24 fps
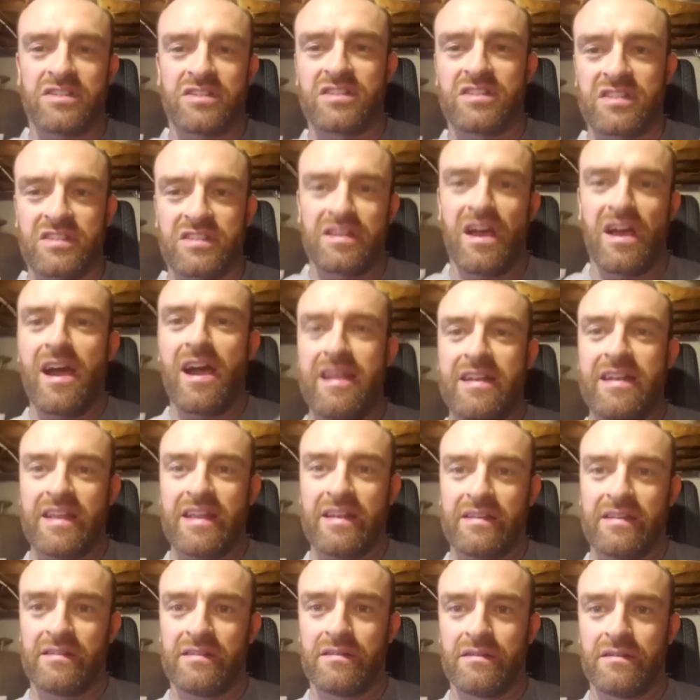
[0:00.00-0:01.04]

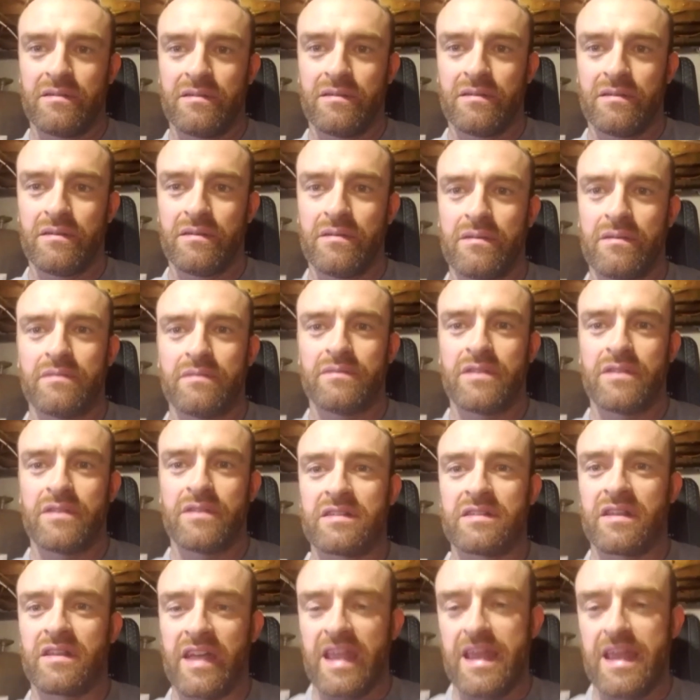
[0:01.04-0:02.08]
decided that,
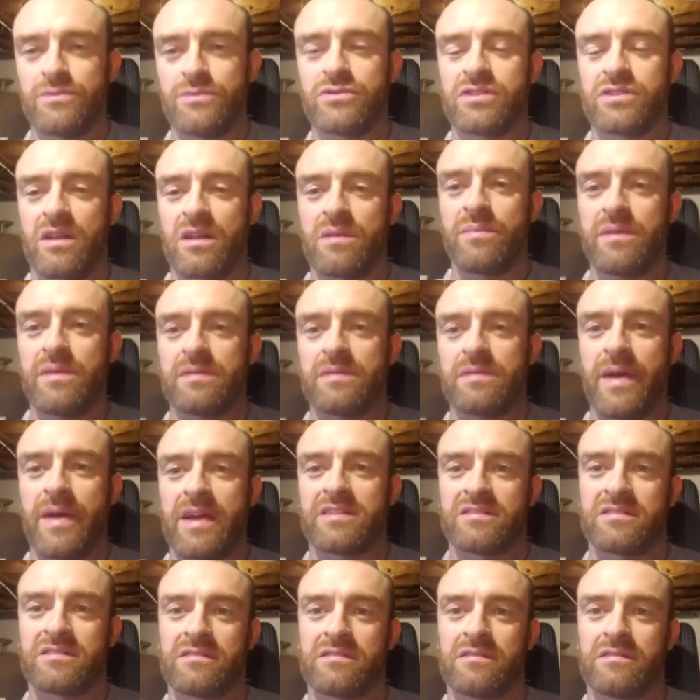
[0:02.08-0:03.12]
like, he was going to be the
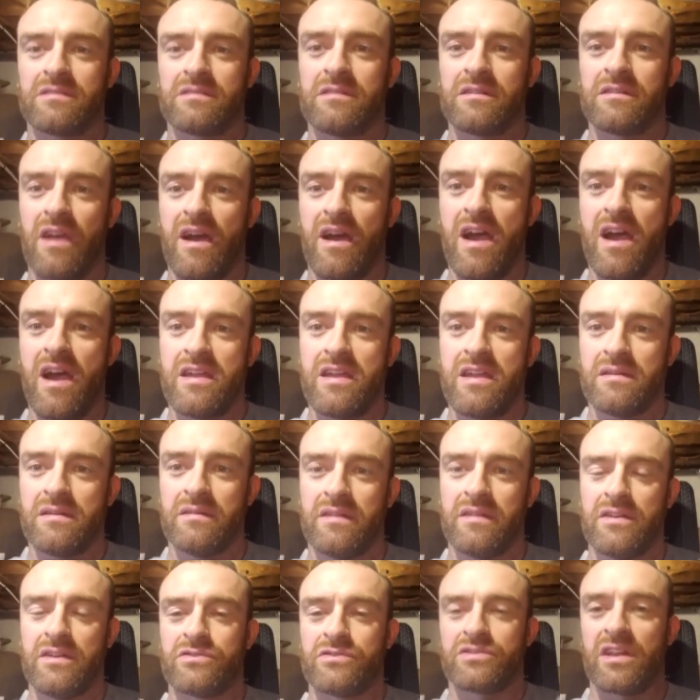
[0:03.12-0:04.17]
best guy.
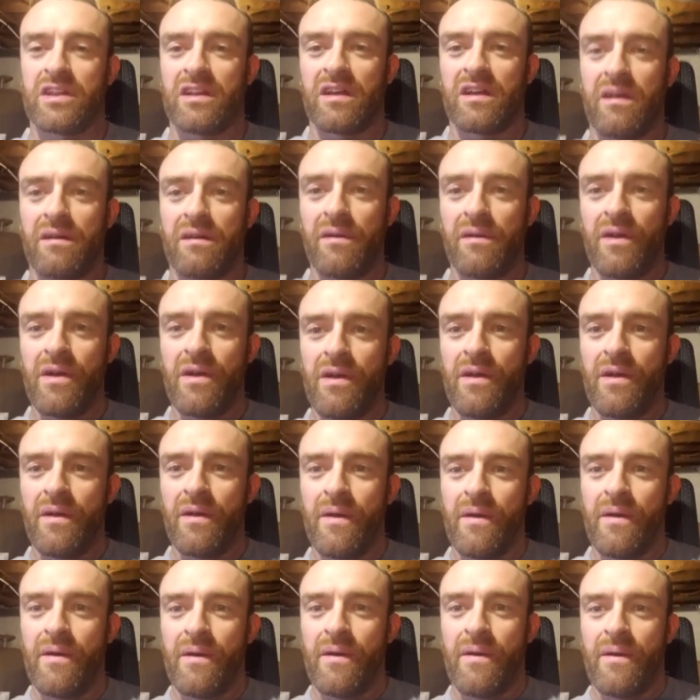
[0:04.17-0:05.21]
He was going
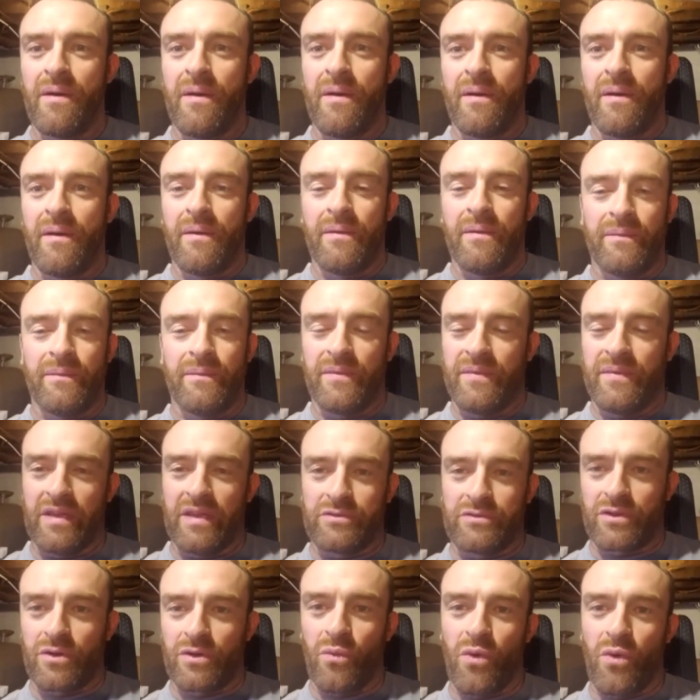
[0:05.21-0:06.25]

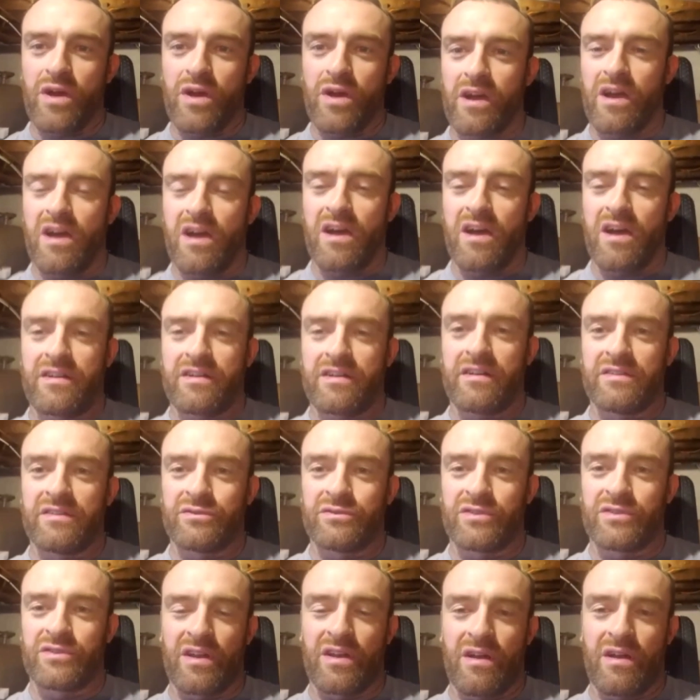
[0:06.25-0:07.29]
to work harder. He was
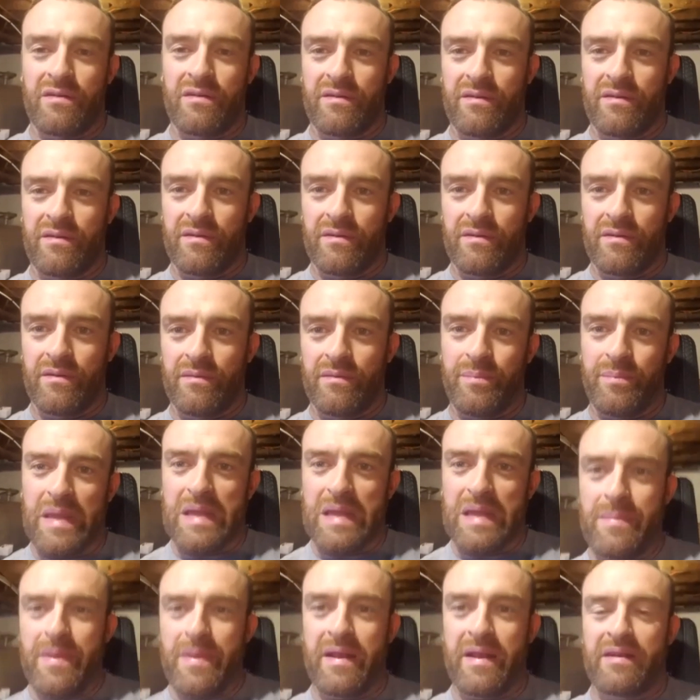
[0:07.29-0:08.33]
going to be
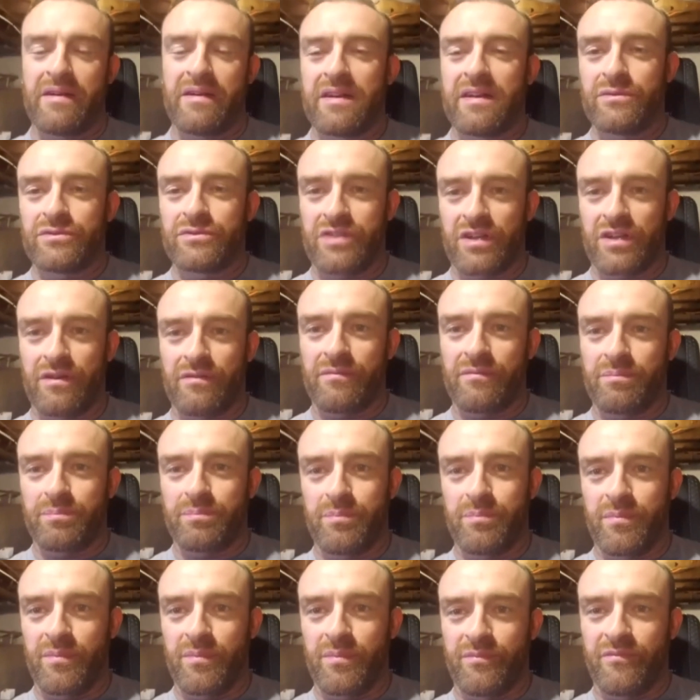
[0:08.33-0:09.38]
better, and he was going to
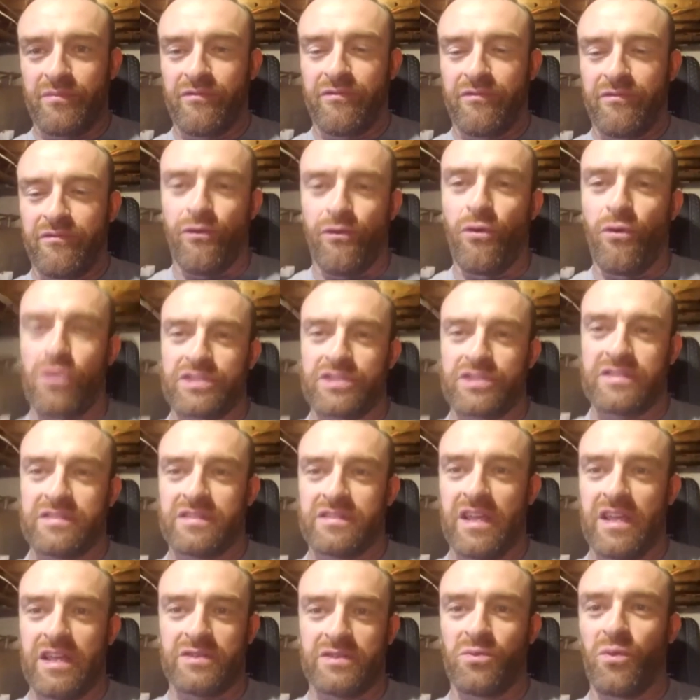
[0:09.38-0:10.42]
force
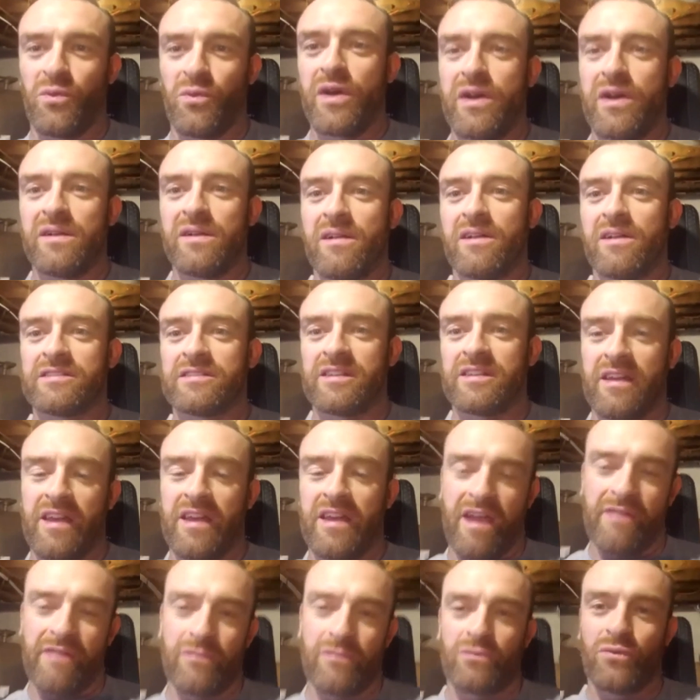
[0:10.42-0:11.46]
his will onto
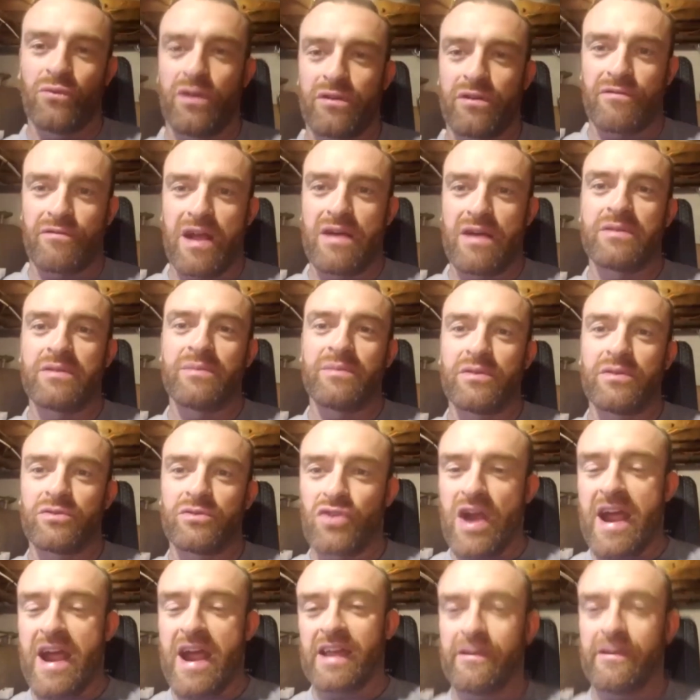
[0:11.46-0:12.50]
everyone around him and
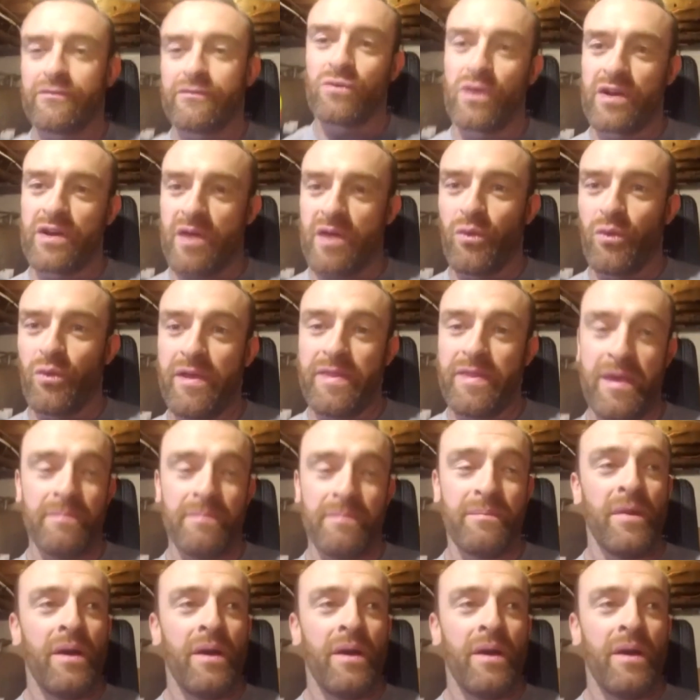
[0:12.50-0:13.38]
drag everyone up with him.